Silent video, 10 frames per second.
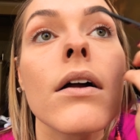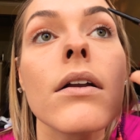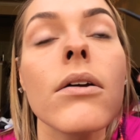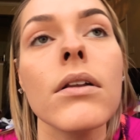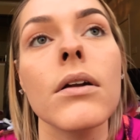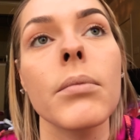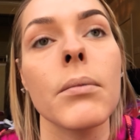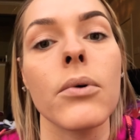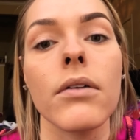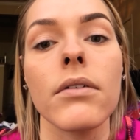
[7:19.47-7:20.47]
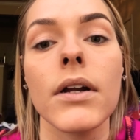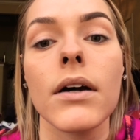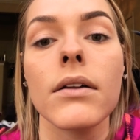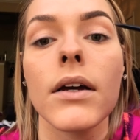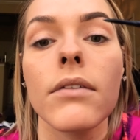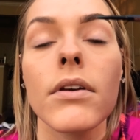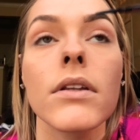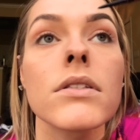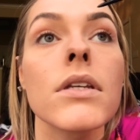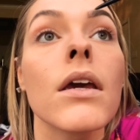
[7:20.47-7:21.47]
do a little bit more of an outline if you
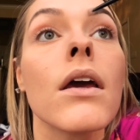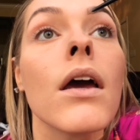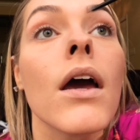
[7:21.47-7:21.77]
can see.